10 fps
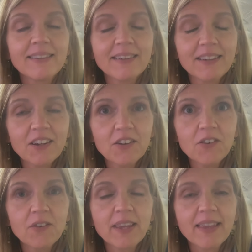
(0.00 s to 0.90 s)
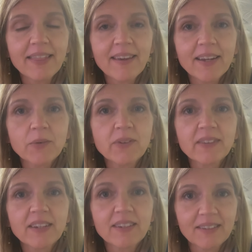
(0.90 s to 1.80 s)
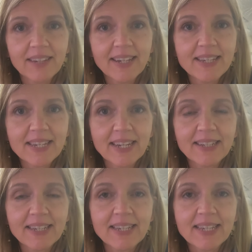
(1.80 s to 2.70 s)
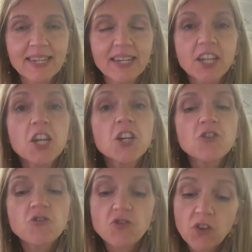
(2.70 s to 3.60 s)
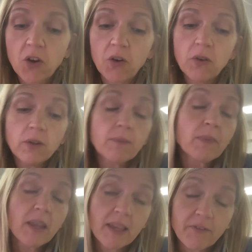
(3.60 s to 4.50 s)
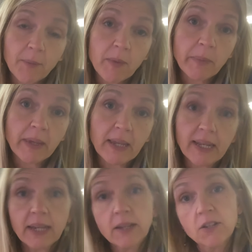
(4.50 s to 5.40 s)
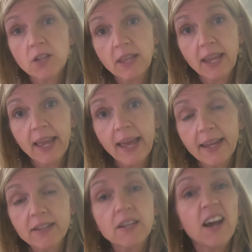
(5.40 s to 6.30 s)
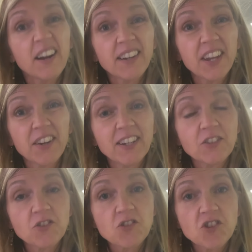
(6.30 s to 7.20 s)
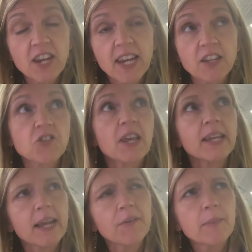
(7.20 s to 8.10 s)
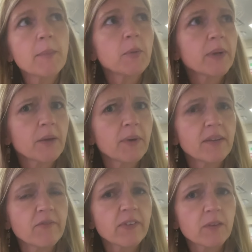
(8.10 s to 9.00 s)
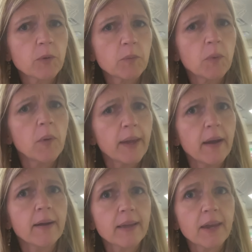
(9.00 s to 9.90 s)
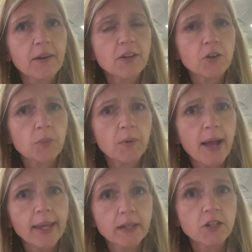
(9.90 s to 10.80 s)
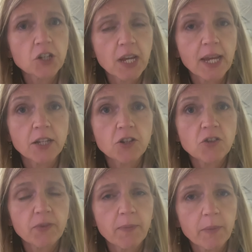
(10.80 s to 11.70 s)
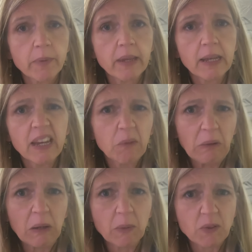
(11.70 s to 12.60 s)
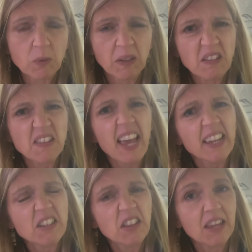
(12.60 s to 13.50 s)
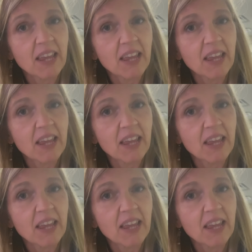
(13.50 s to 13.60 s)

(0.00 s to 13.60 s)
No, he thought it was a good idea, didn't he? So, from the beginning to the end, our characters change. And I remember when I read Invisible Boy, our character Brian changed from the beginning when he was really sad to the